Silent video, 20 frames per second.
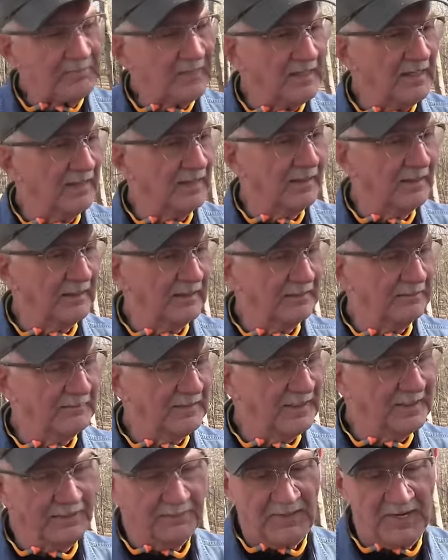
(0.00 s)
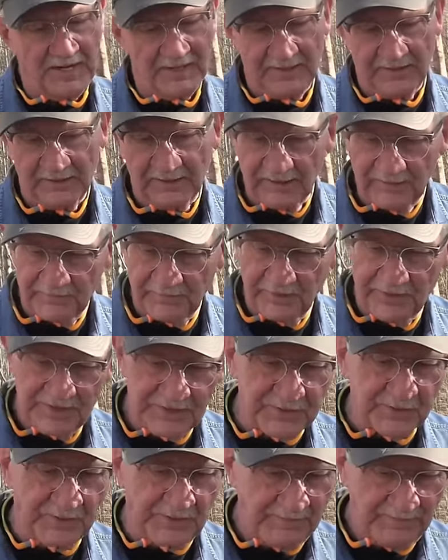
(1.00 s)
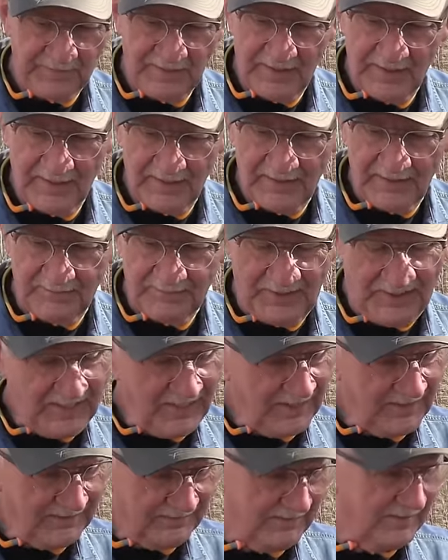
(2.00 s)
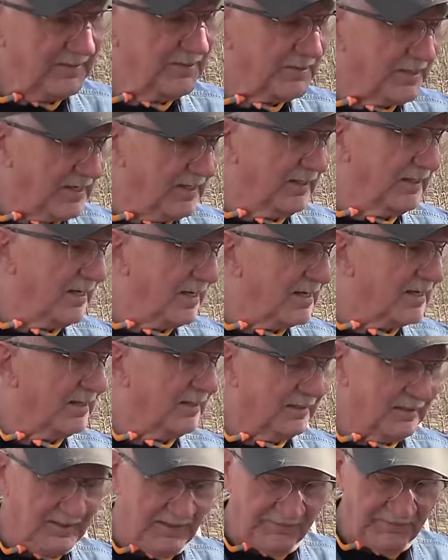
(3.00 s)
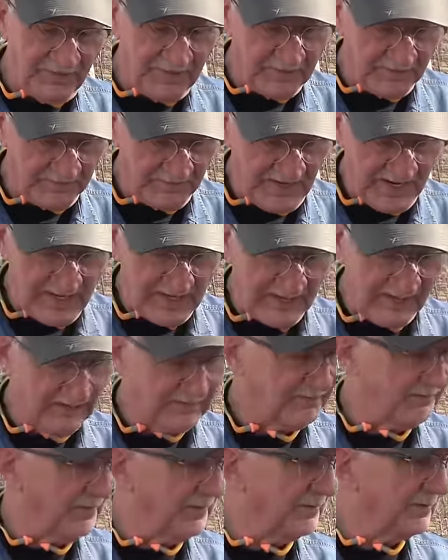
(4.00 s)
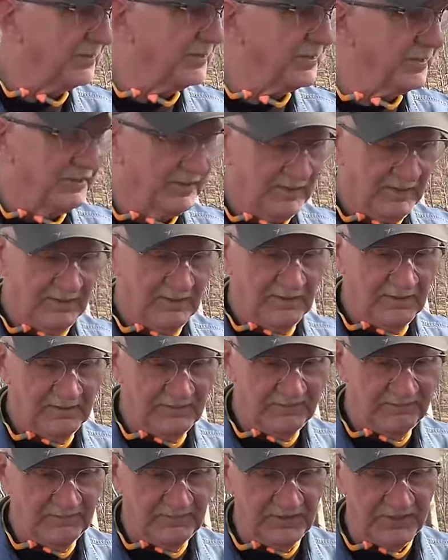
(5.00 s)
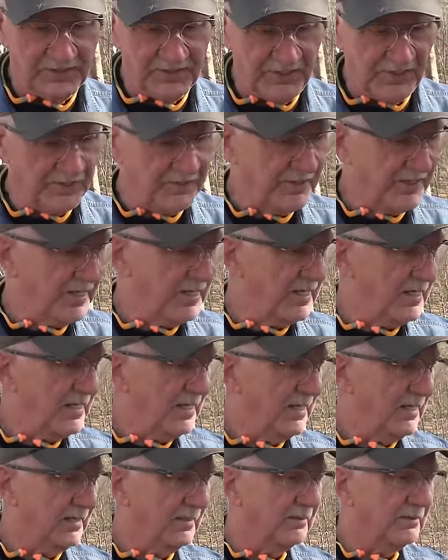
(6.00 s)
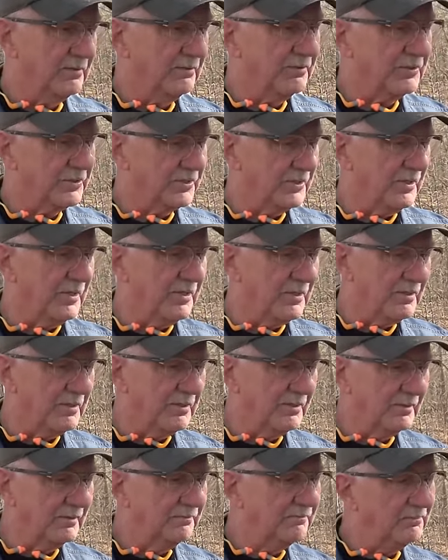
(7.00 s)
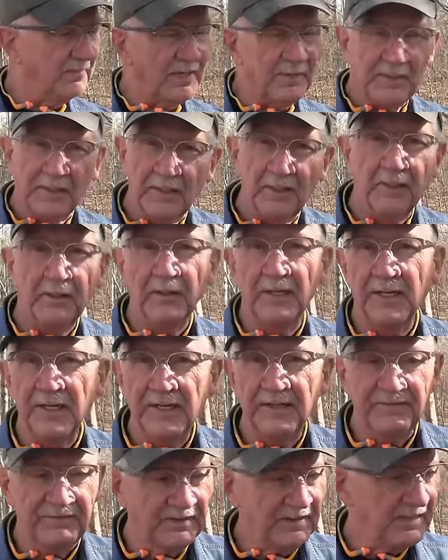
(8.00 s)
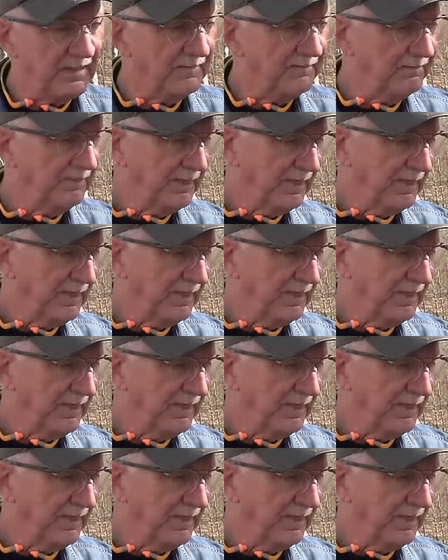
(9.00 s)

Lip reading: and I'm not in love with this one, but I just kind of like it. Everything about it feels sturdy, strong, maybe a little heavy.